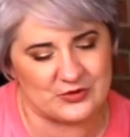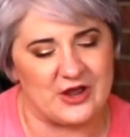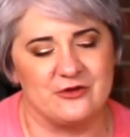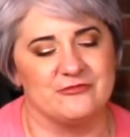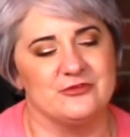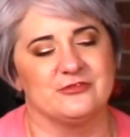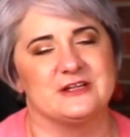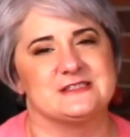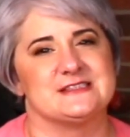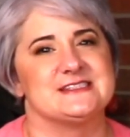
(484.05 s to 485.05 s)
down a few
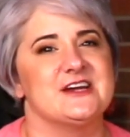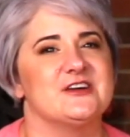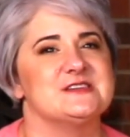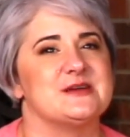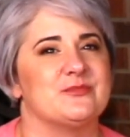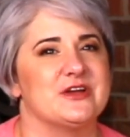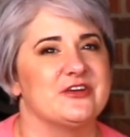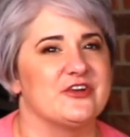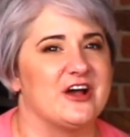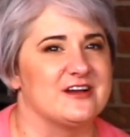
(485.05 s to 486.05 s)
flights of stairs and bring
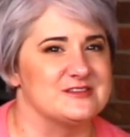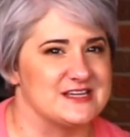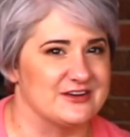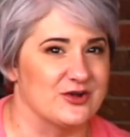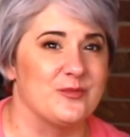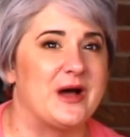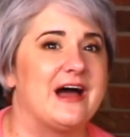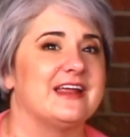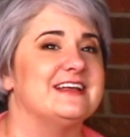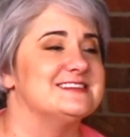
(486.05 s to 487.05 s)
your dog outside to go
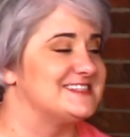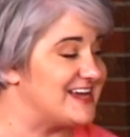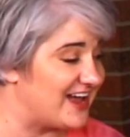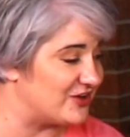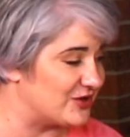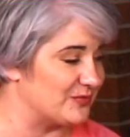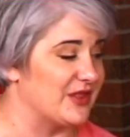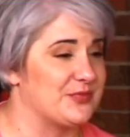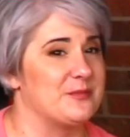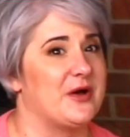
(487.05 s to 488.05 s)
potty. Instead, you can
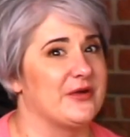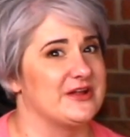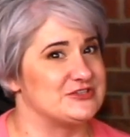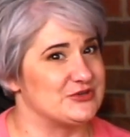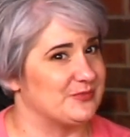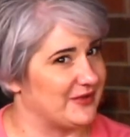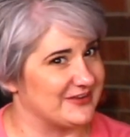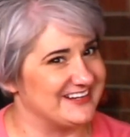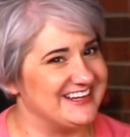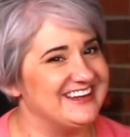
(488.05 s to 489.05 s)
let them out onto your
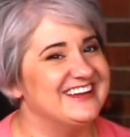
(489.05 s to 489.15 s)
balcony